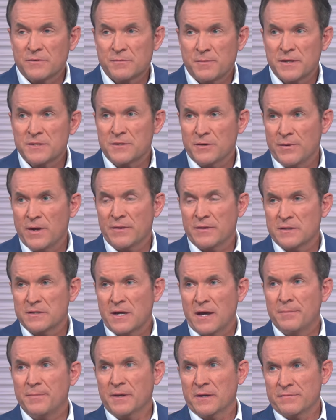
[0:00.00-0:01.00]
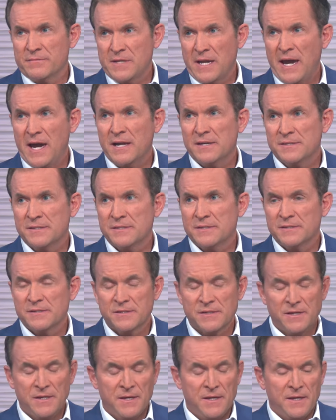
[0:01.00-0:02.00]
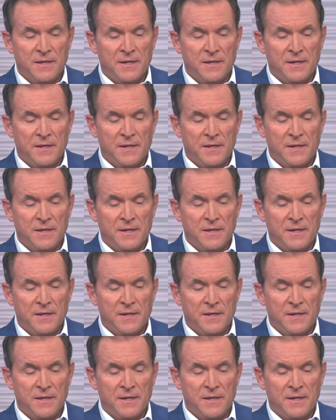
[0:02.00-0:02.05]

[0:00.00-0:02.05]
especially around the topic of taxes